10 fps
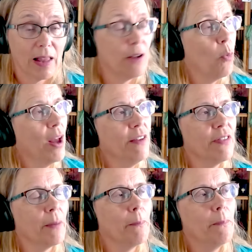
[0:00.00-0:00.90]
And one of
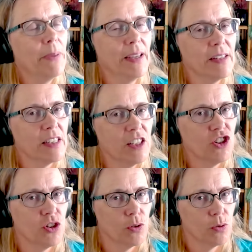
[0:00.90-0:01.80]
the biggest
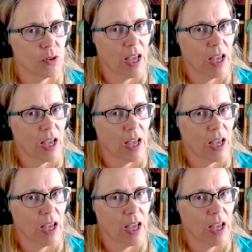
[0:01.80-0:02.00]
issues